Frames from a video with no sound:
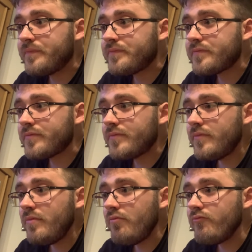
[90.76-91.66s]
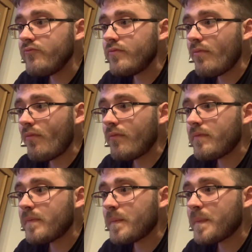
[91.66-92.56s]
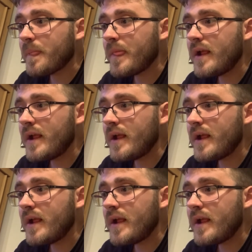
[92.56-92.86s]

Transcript: Nothing is said.